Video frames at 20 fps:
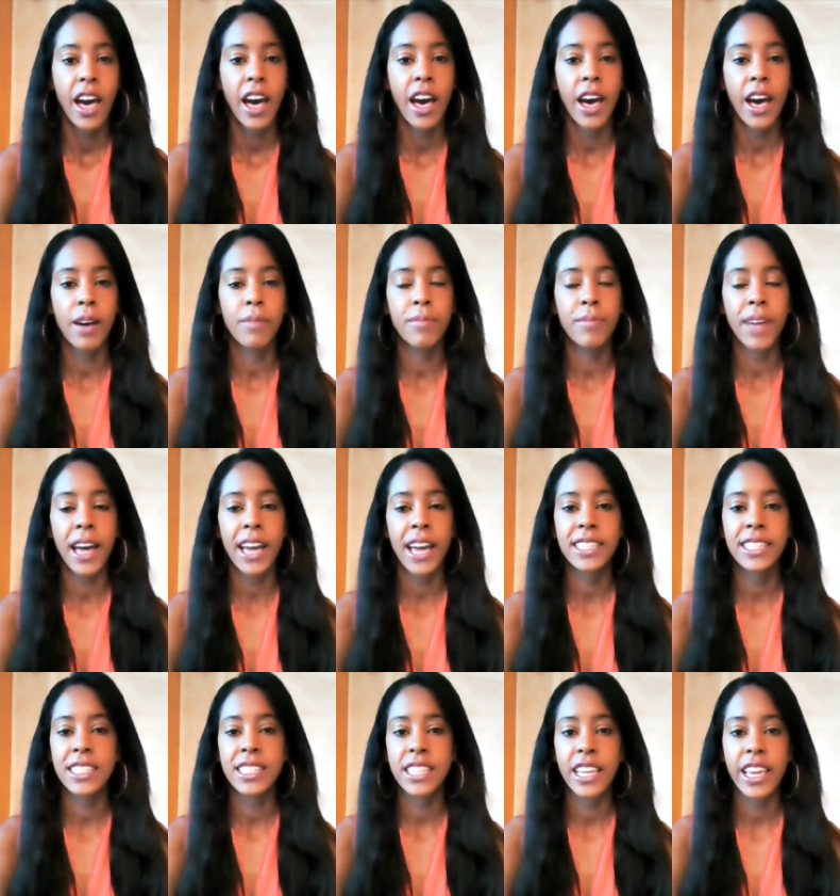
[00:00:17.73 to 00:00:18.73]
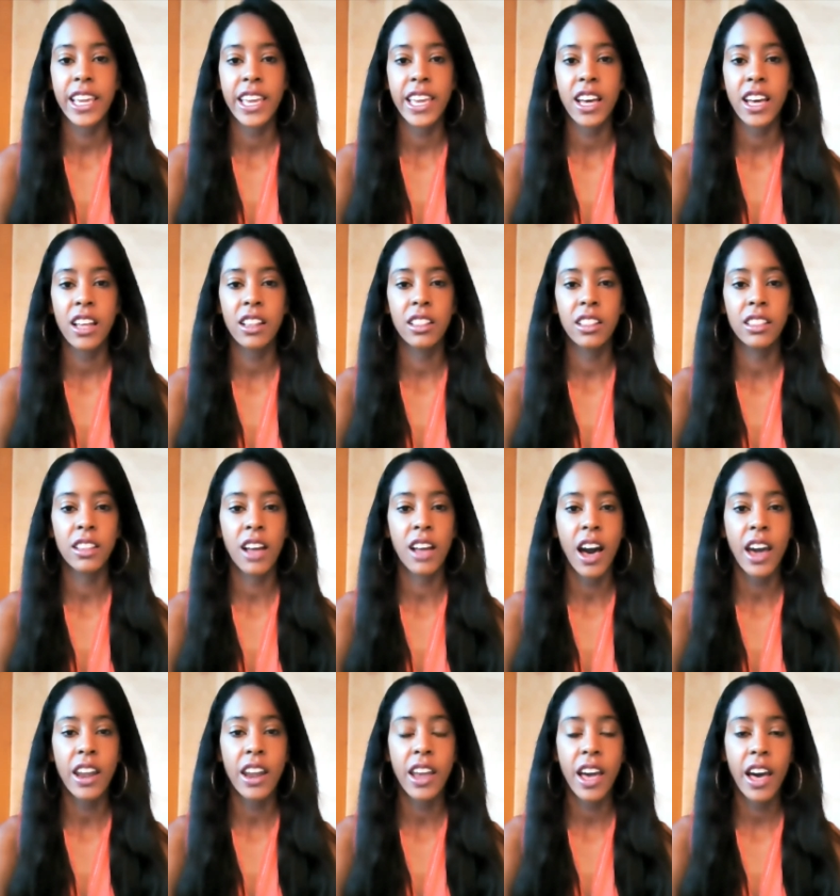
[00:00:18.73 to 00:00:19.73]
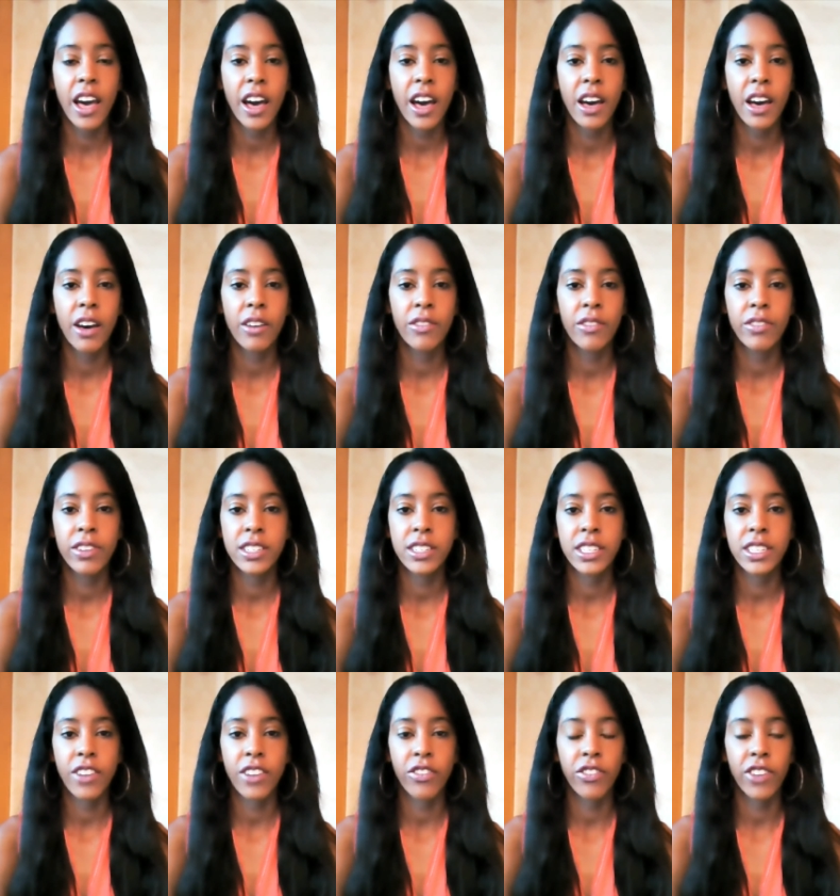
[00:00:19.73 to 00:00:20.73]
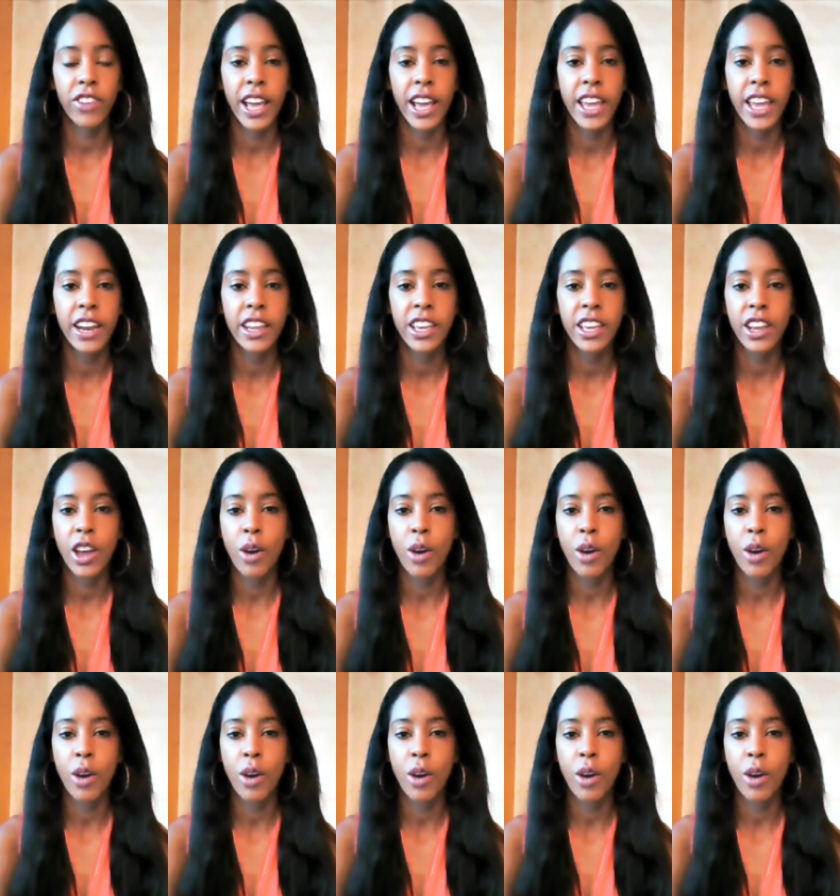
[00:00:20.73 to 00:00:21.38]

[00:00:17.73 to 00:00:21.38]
I see a lot of different,